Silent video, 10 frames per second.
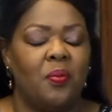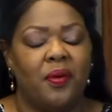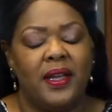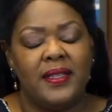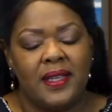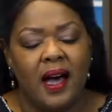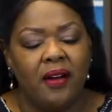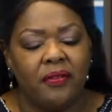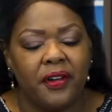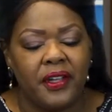Well, praise
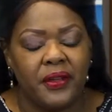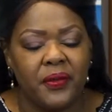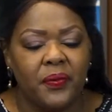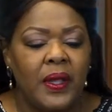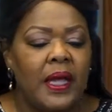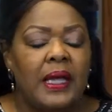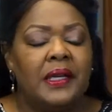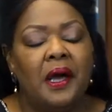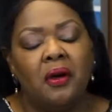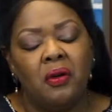God for you.
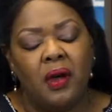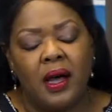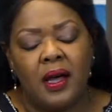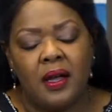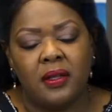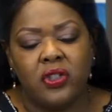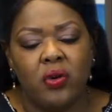Now,